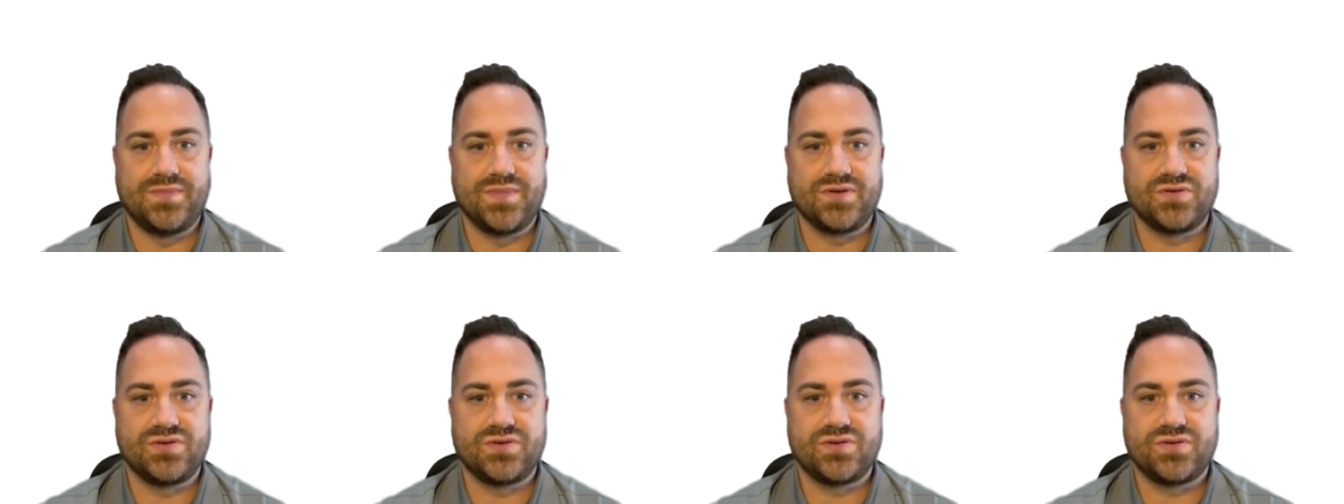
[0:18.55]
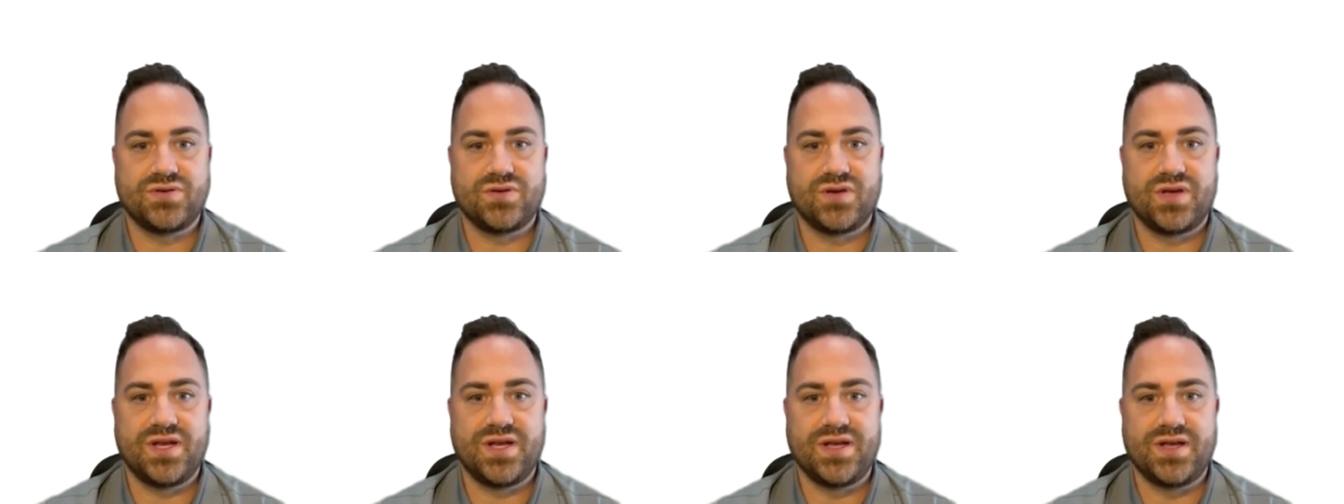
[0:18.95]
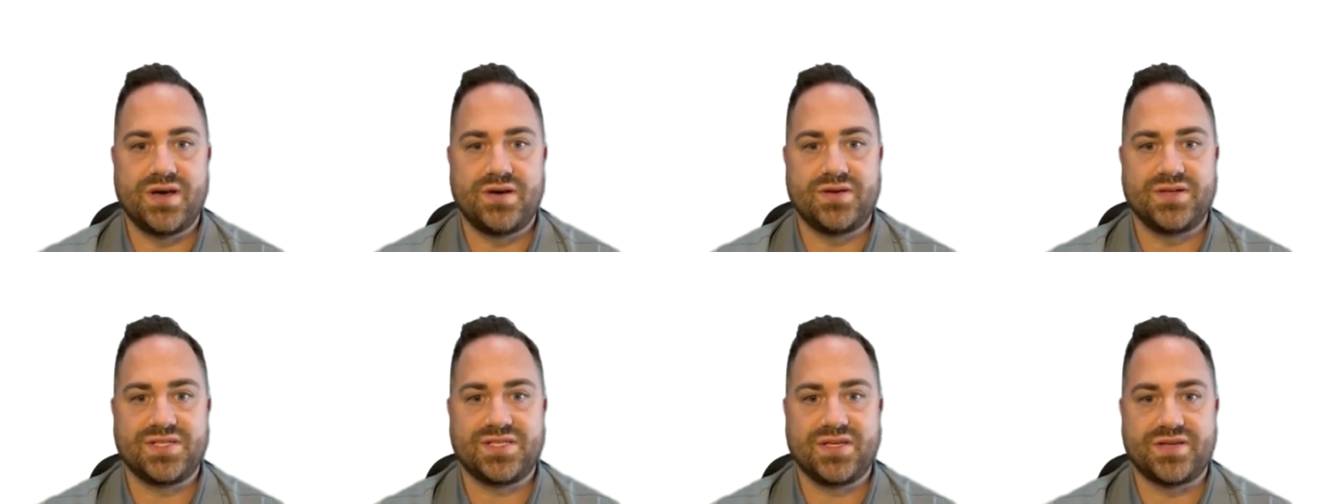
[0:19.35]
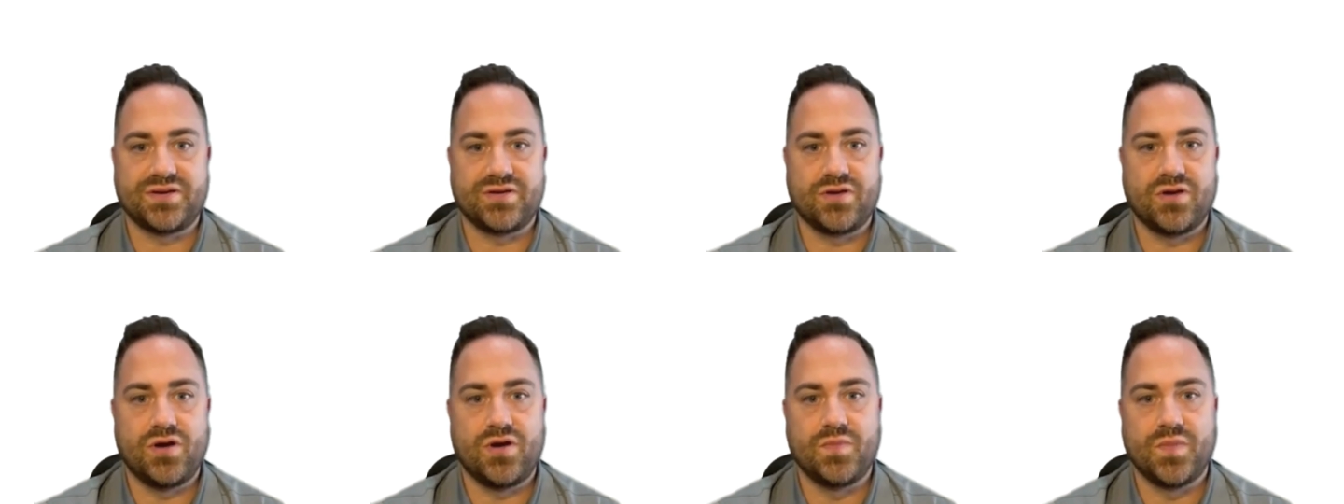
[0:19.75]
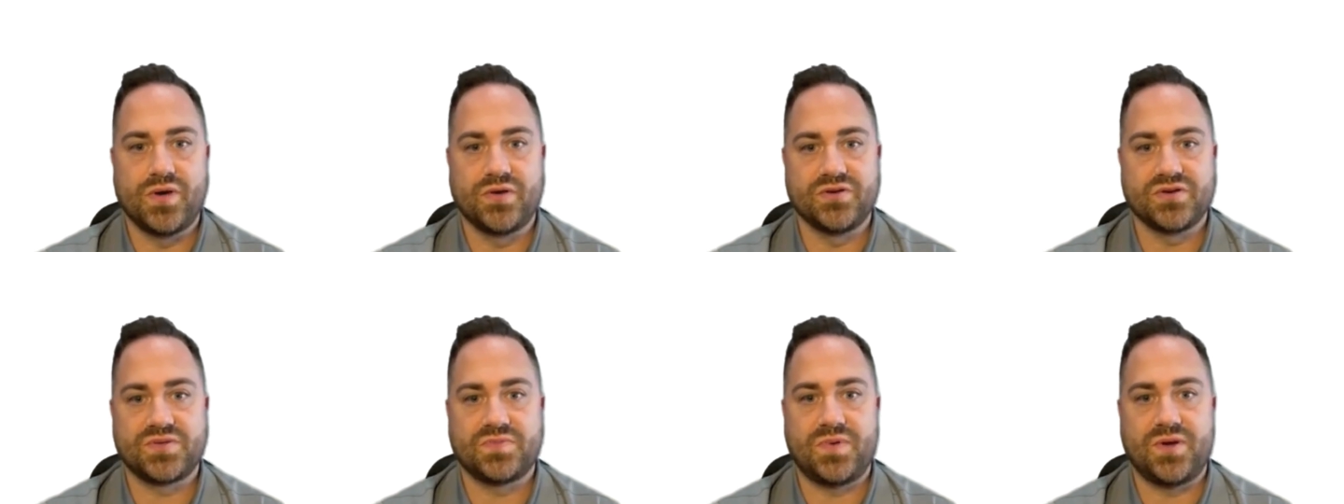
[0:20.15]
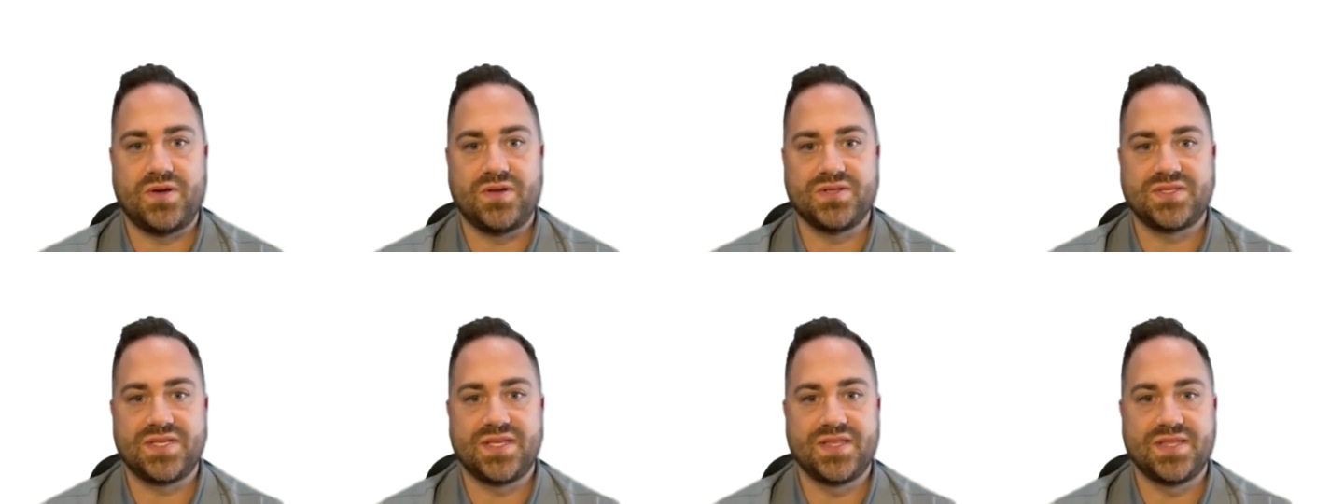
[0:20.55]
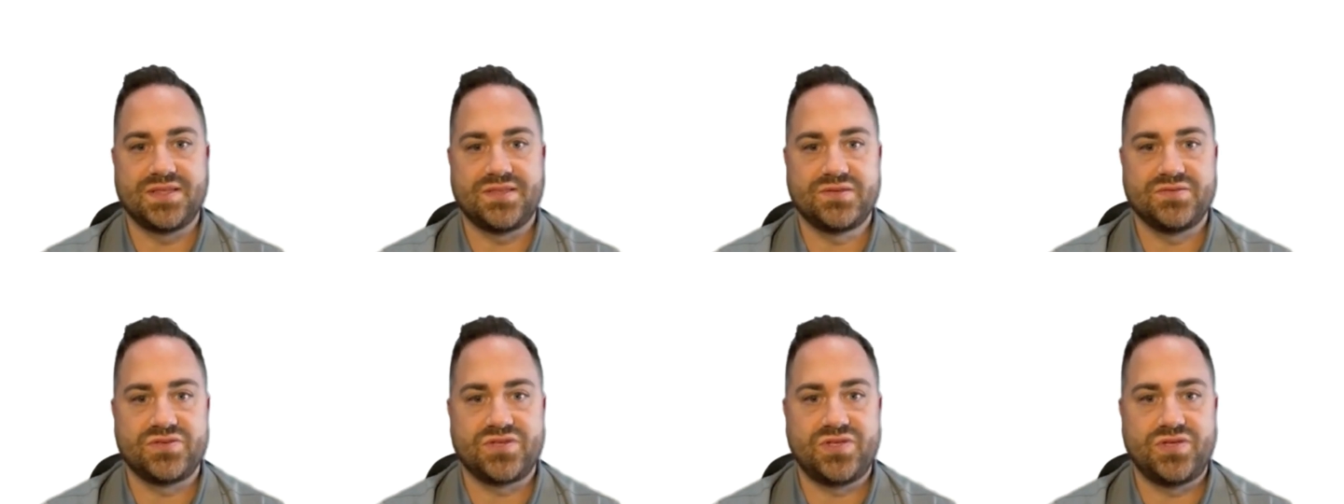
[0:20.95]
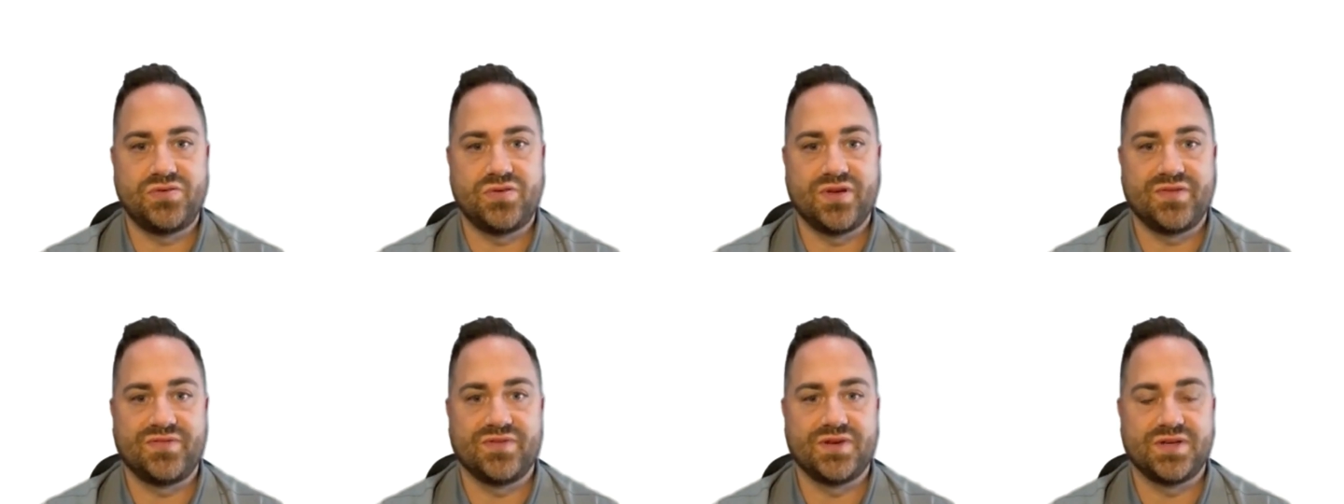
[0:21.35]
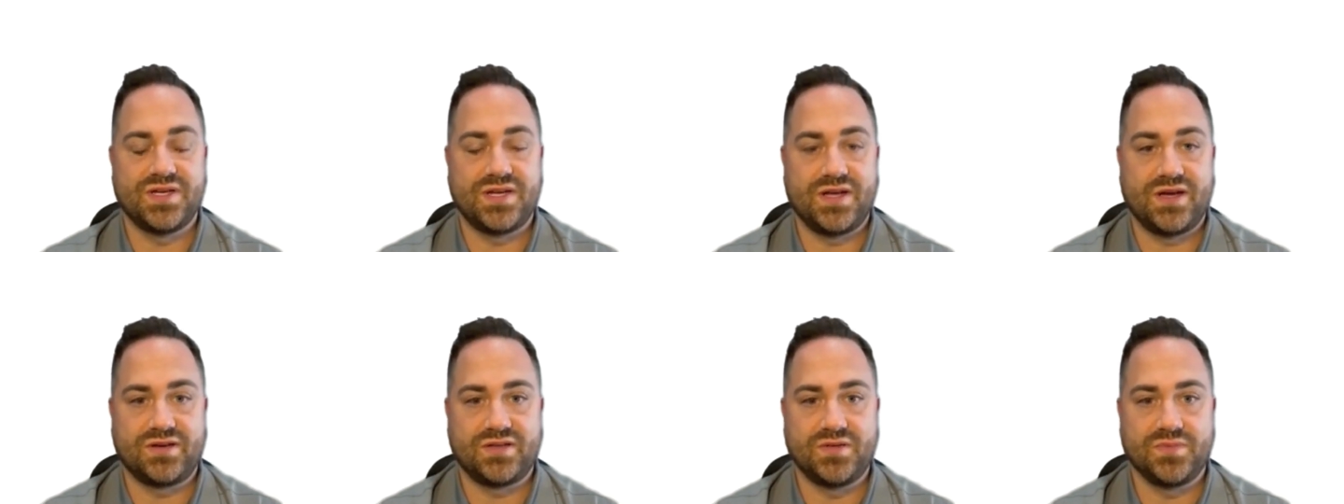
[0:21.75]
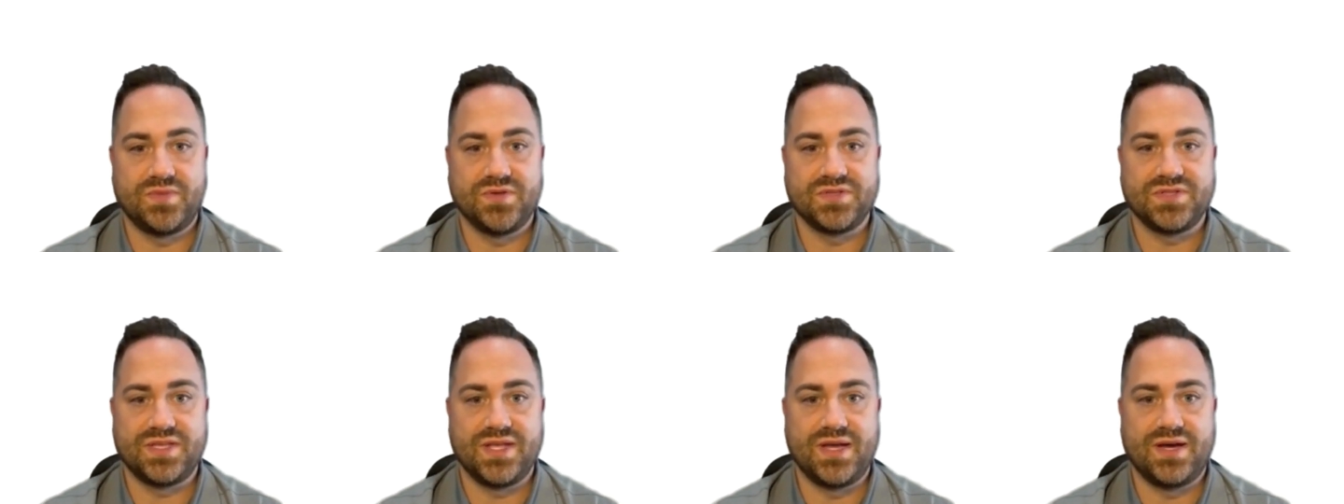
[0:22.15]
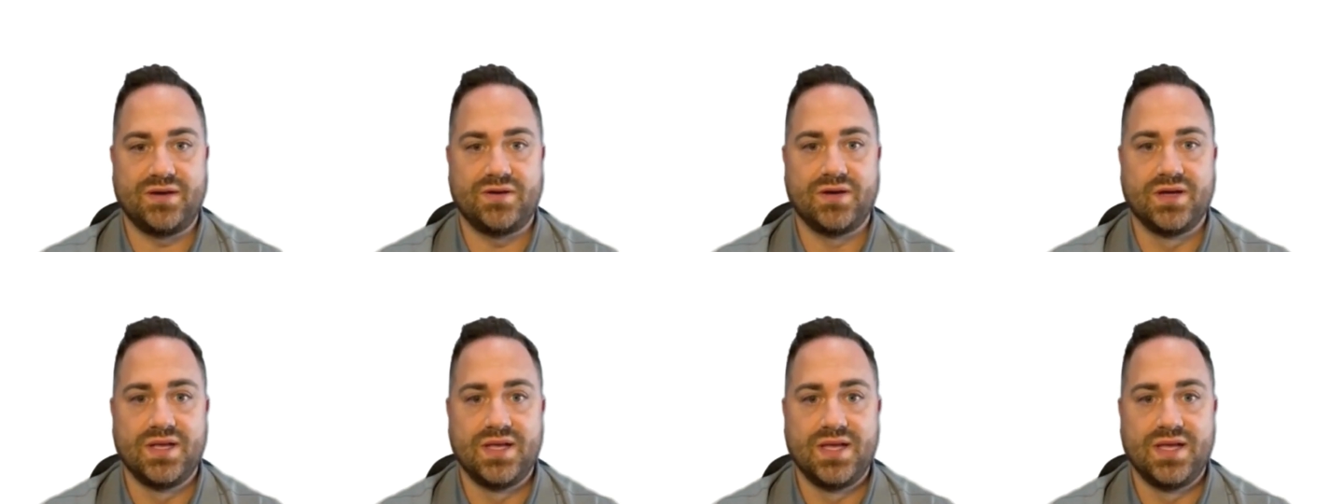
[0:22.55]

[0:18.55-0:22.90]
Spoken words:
you're going to notice on your homeowner's policy that there's two different deductibles now.